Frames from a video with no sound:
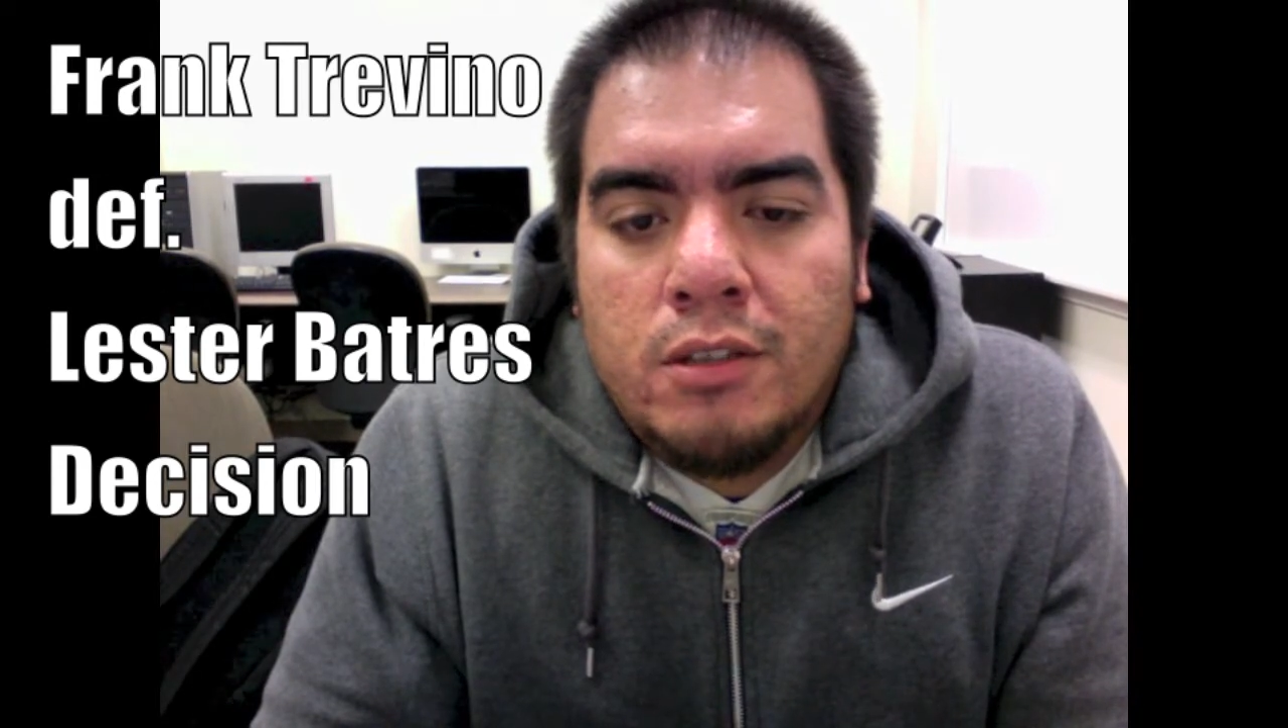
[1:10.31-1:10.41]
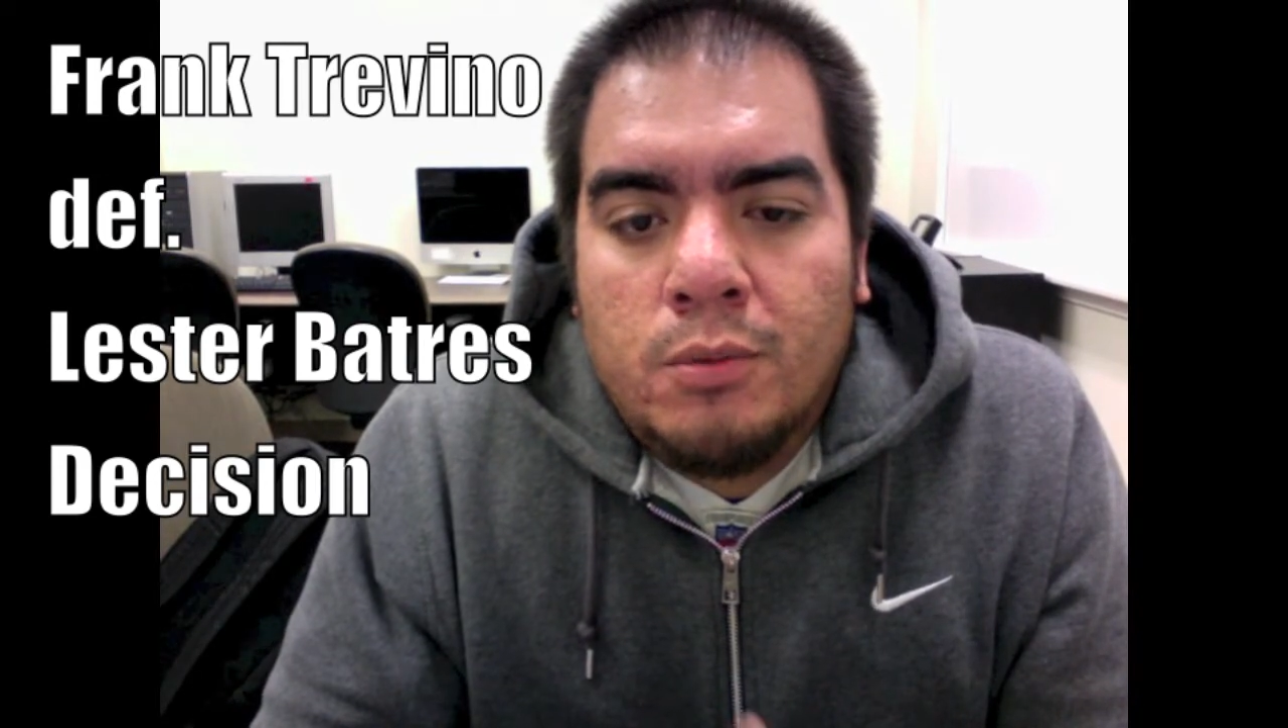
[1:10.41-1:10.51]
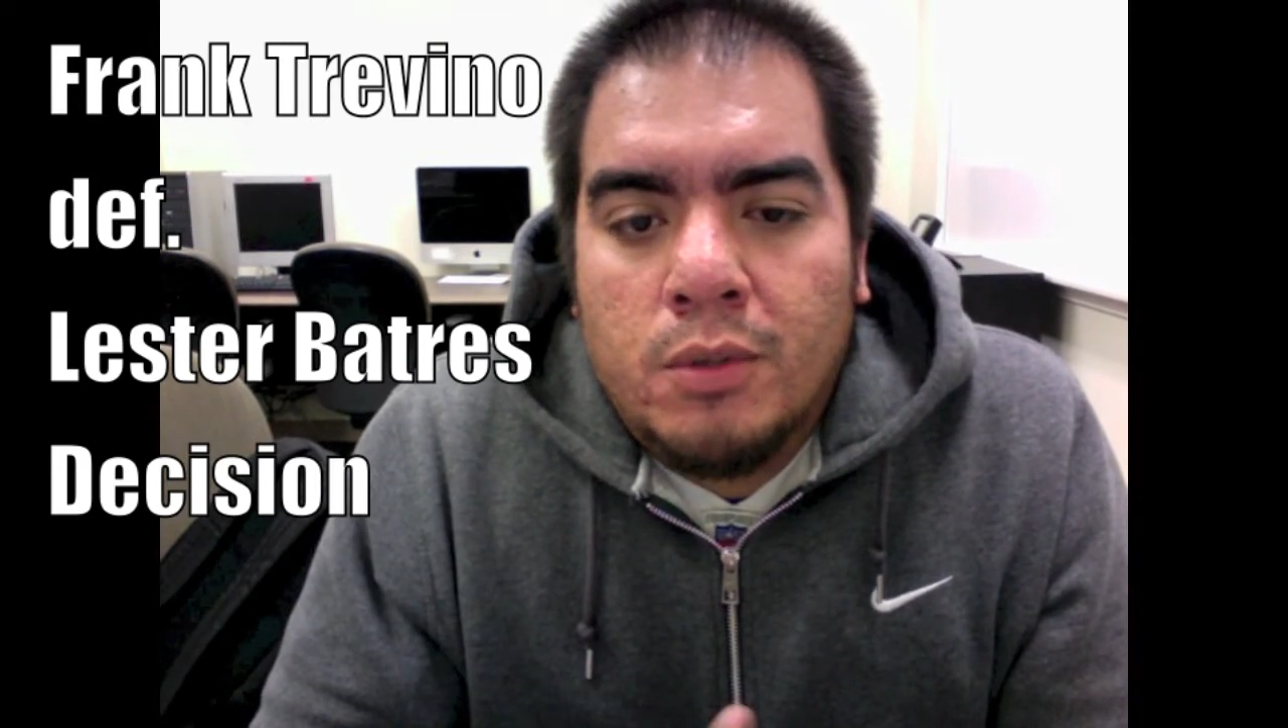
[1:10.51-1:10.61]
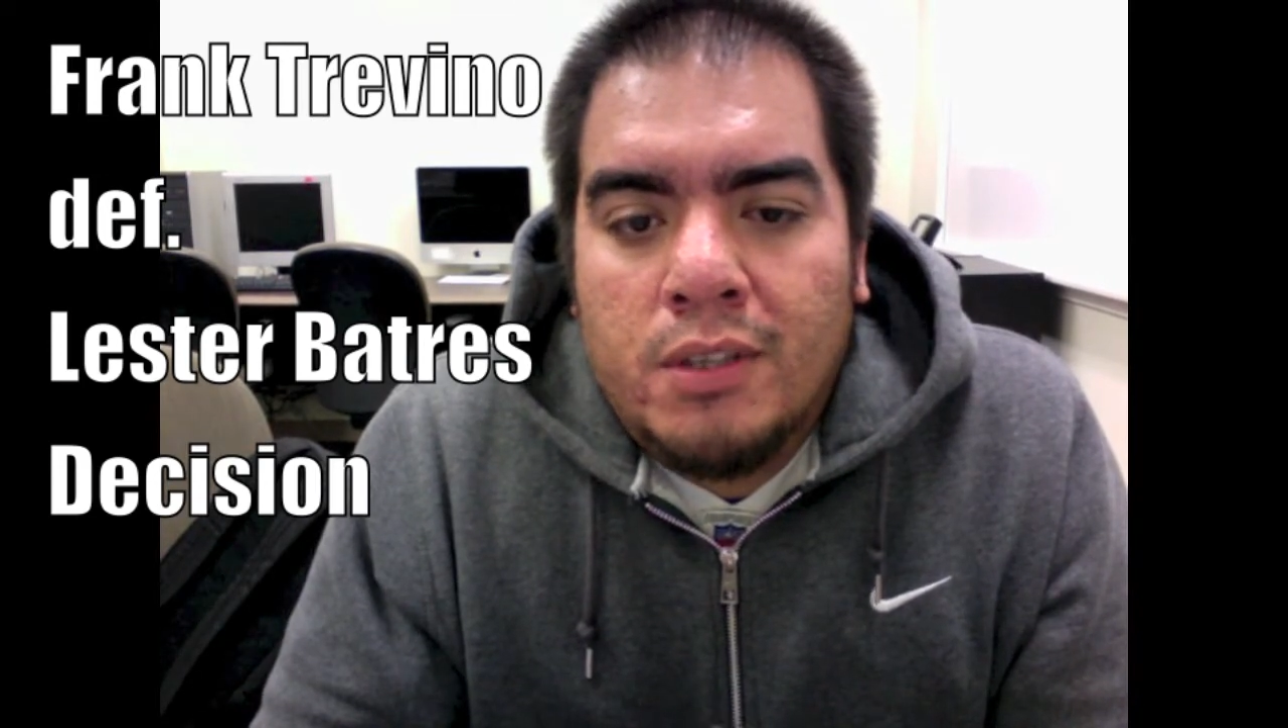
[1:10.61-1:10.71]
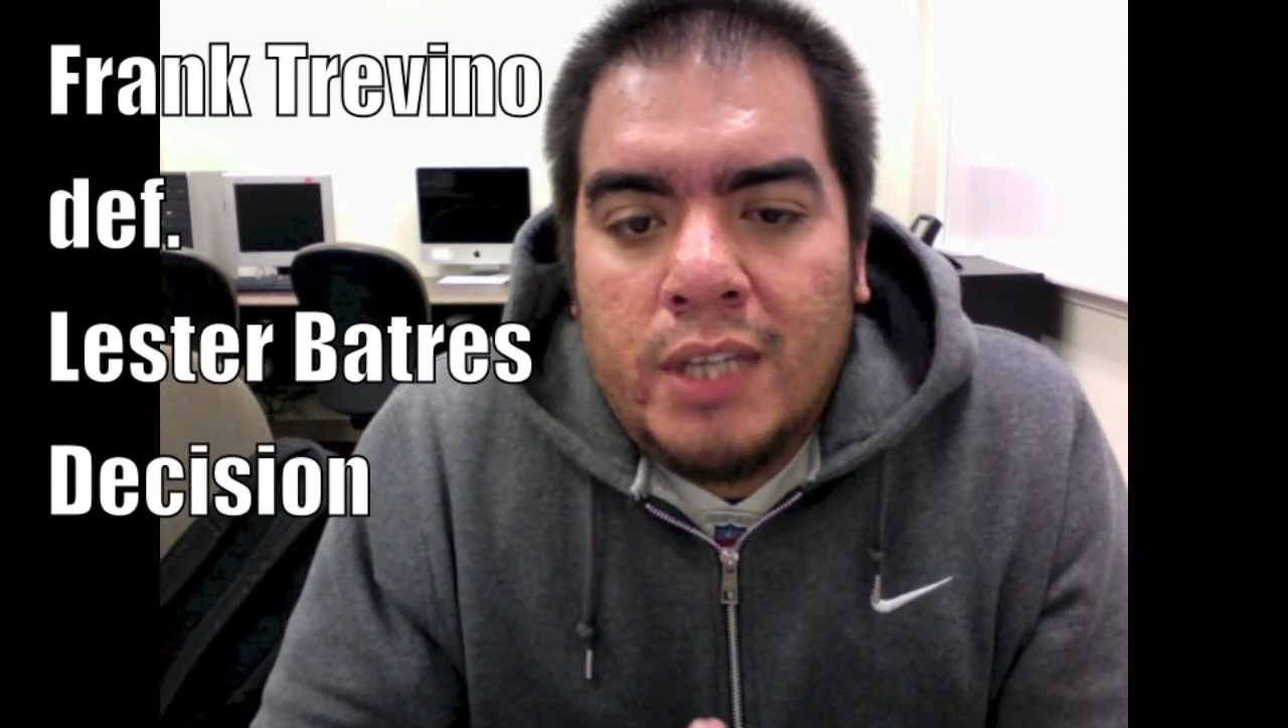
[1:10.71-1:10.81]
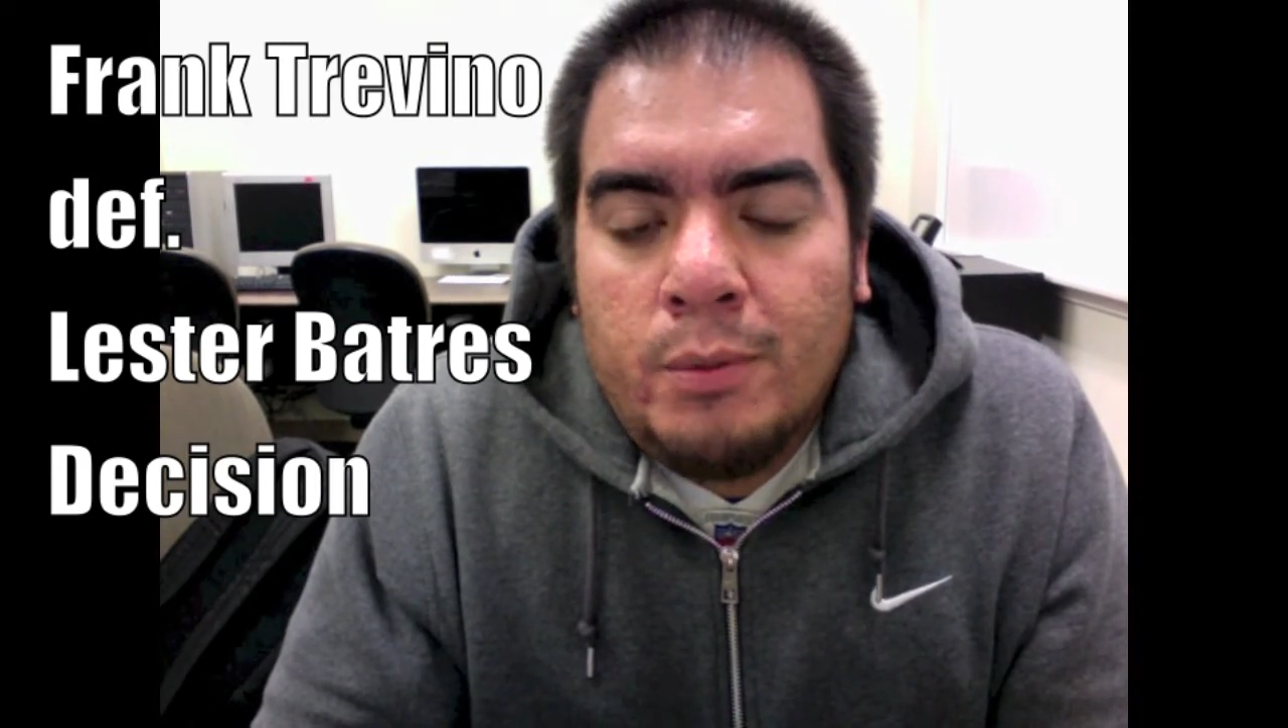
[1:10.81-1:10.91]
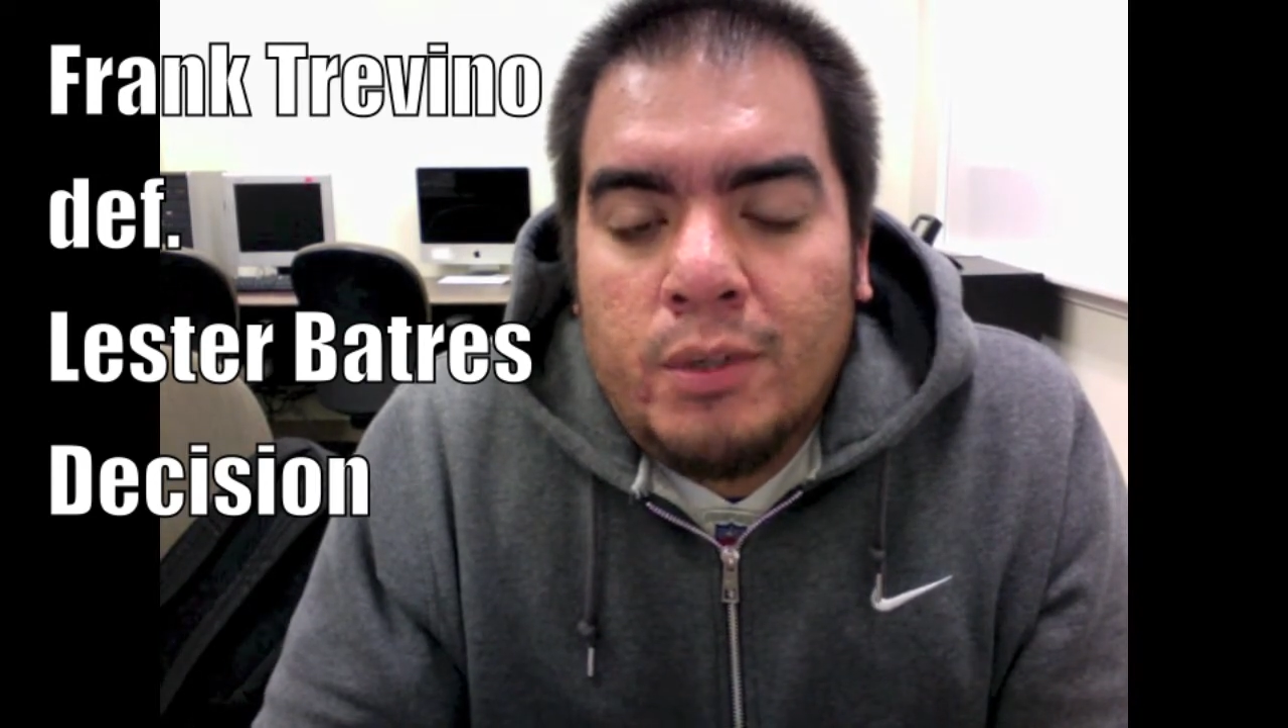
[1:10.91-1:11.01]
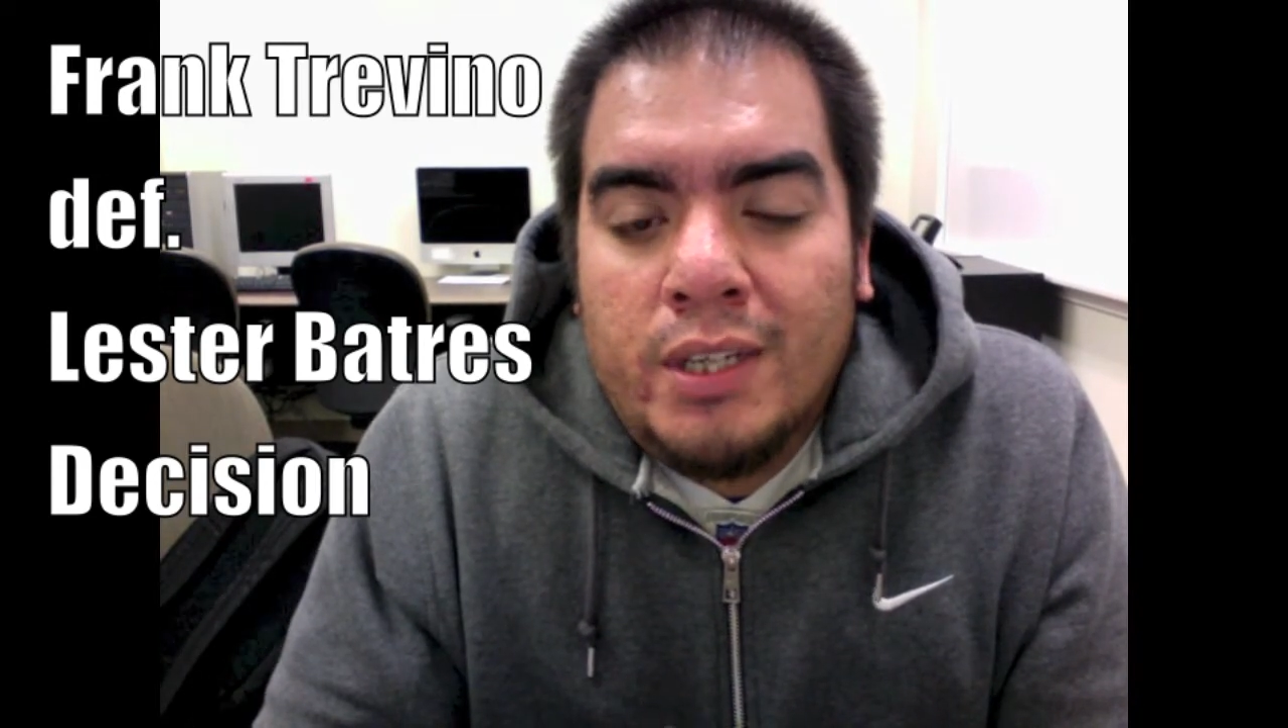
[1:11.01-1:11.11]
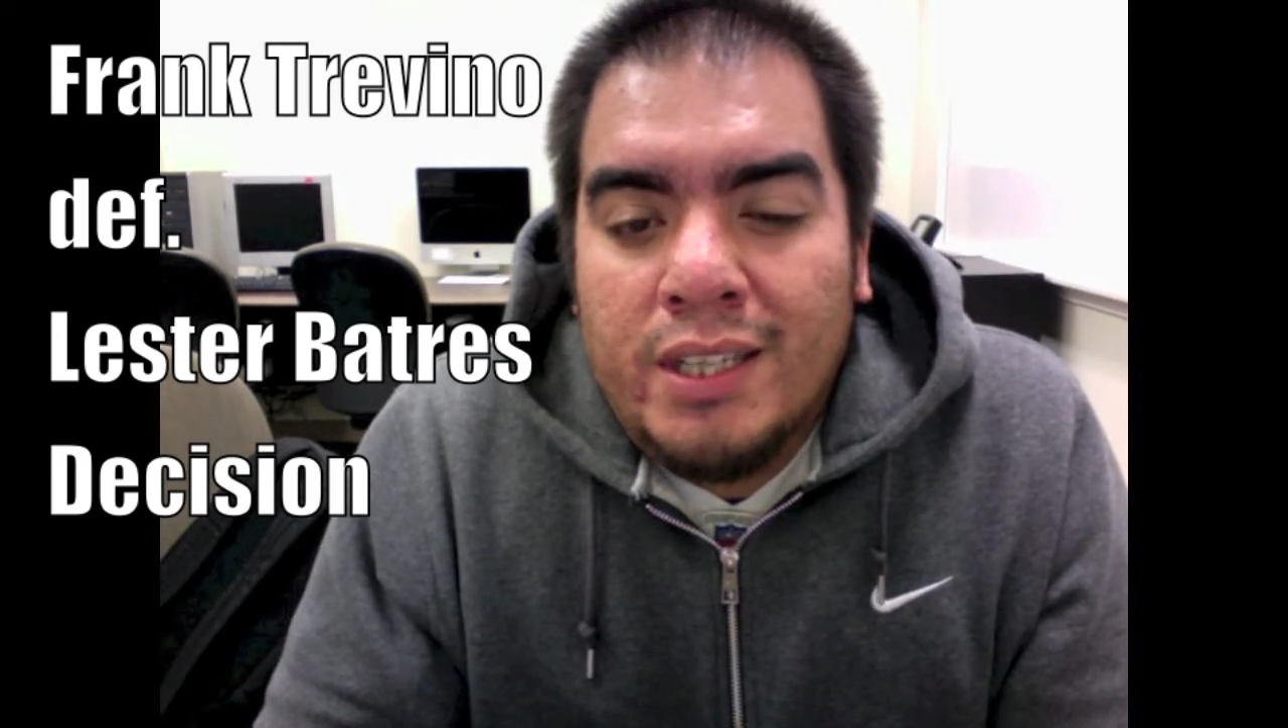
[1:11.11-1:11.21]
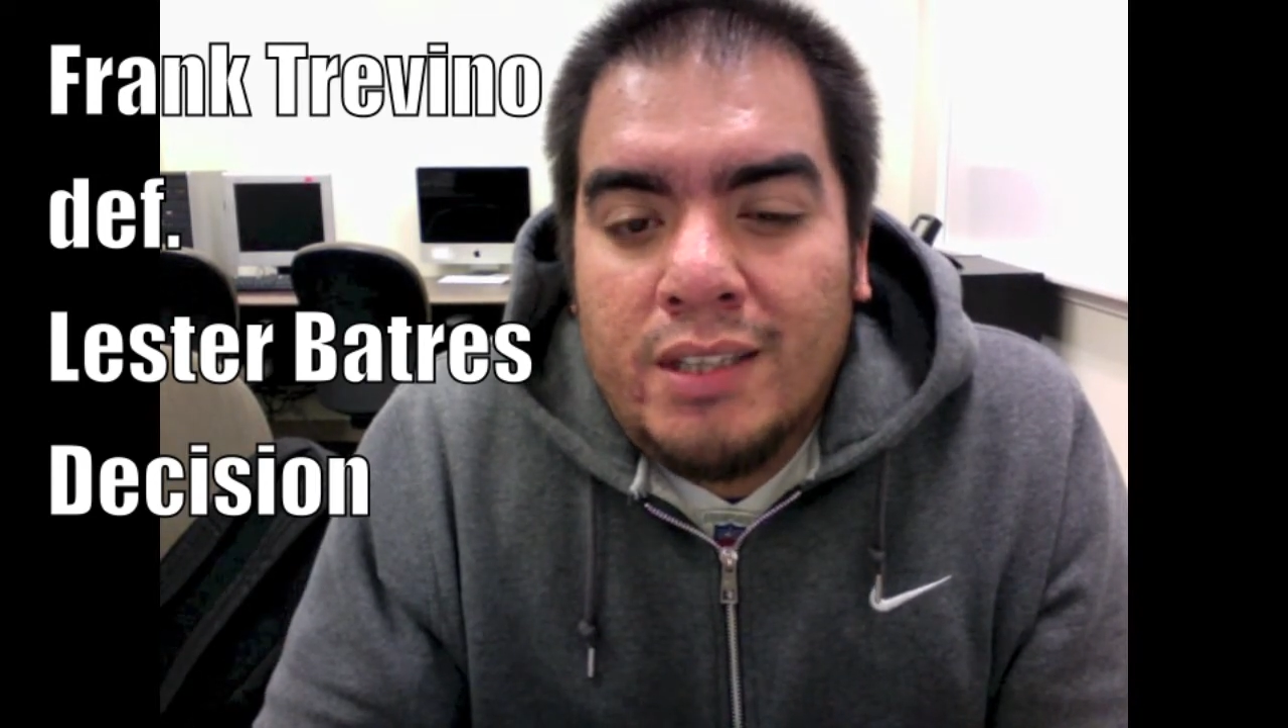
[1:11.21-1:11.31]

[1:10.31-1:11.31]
was able to hit